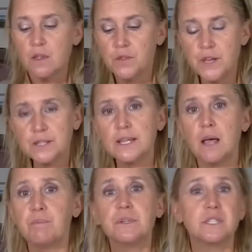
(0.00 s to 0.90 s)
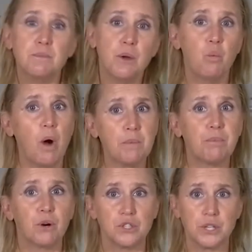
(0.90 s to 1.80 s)
This happens to be
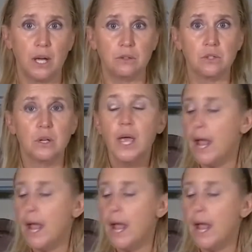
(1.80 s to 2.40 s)
1%.